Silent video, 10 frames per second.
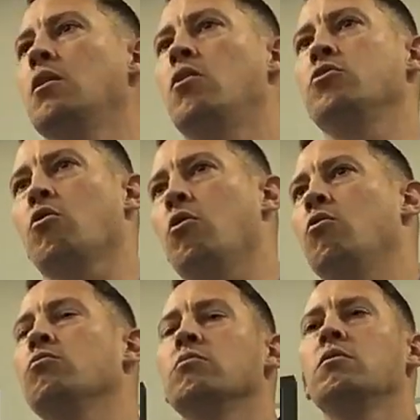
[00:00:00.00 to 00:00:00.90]
on your
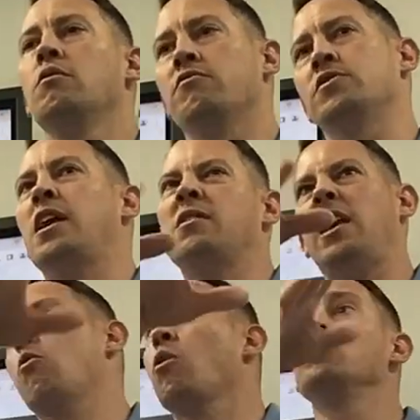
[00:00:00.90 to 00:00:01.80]
own, say
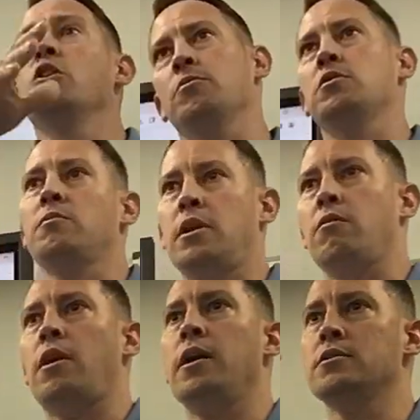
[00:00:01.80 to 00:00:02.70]
a road trip or something like
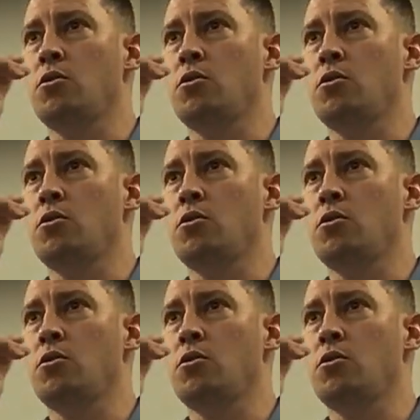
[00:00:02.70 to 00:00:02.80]
that, right?